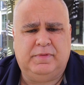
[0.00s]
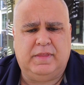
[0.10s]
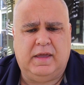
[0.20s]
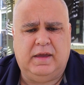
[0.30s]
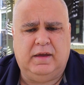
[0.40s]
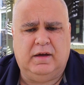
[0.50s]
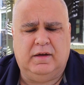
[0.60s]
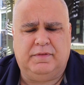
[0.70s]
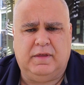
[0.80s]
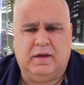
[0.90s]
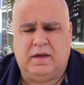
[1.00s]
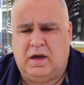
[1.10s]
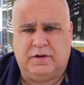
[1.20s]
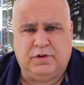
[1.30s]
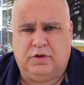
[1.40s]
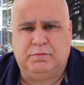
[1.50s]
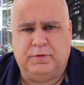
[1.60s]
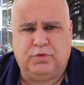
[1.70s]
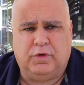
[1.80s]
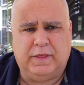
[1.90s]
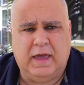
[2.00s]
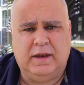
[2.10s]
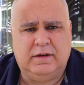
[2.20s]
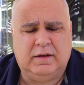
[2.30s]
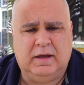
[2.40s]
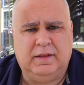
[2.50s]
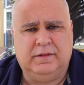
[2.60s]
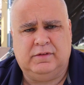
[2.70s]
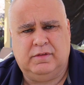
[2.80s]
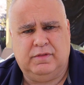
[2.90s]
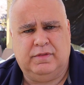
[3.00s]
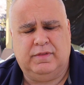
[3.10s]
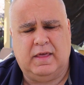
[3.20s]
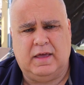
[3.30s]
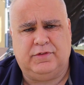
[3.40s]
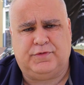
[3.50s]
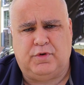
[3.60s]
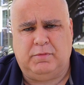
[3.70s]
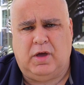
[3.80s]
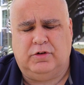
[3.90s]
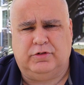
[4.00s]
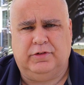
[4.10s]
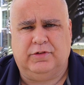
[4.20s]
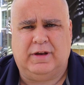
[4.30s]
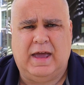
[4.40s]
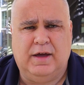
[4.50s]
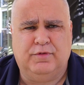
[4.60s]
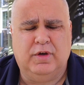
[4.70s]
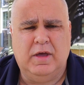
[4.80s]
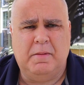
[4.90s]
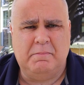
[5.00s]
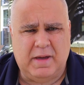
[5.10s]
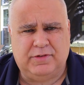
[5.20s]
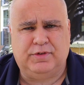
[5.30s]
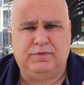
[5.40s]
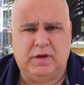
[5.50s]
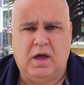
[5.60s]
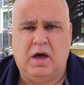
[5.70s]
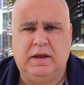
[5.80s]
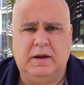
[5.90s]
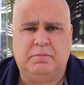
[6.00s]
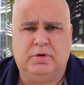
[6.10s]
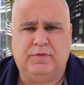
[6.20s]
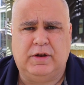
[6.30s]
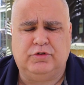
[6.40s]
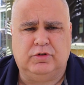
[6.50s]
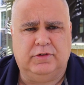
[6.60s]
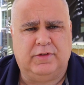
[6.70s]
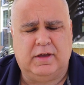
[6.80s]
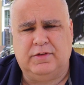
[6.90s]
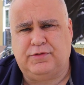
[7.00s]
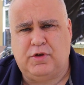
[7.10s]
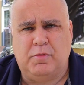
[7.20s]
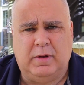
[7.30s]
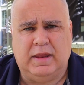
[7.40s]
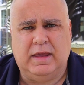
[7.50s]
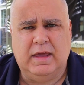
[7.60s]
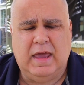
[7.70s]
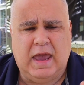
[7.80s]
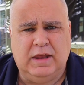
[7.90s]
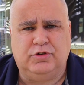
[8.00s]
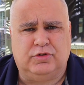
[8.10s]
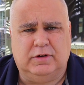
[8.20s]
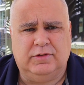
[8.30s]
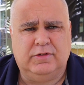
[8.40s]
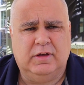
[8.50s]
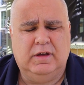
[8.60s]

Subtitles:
They're cut off before the end, and that's from countries that have massively high number of entries. They get so many entries